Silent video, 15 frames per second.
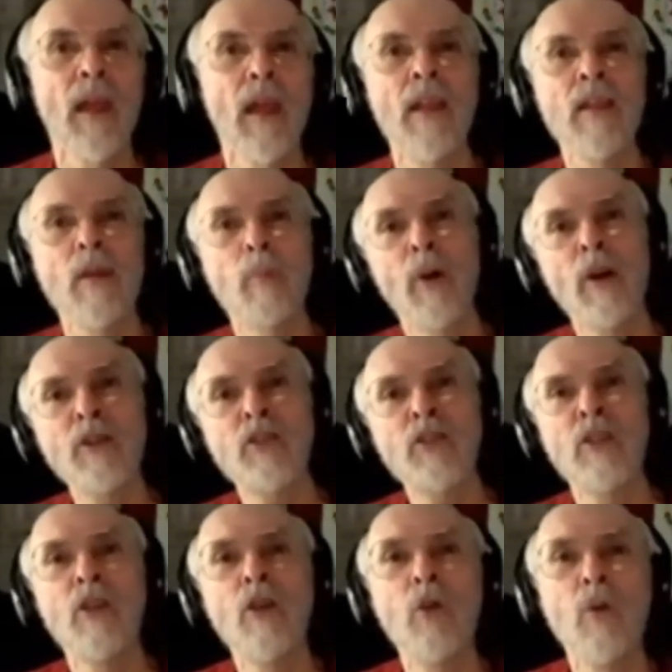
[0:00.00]
and the
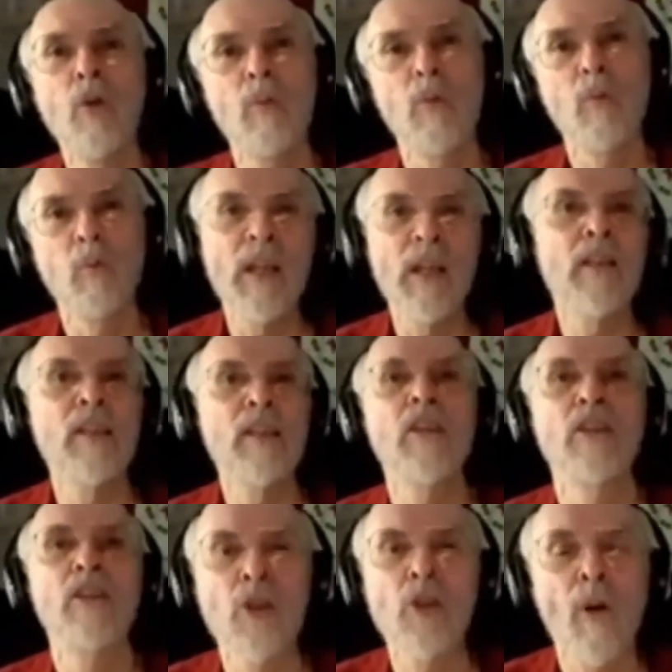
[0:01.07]
person who wielded
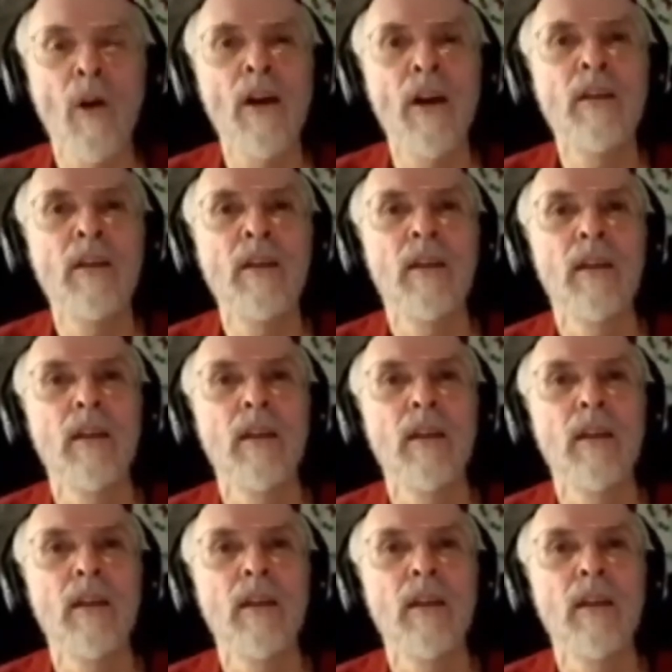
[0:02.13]
the sword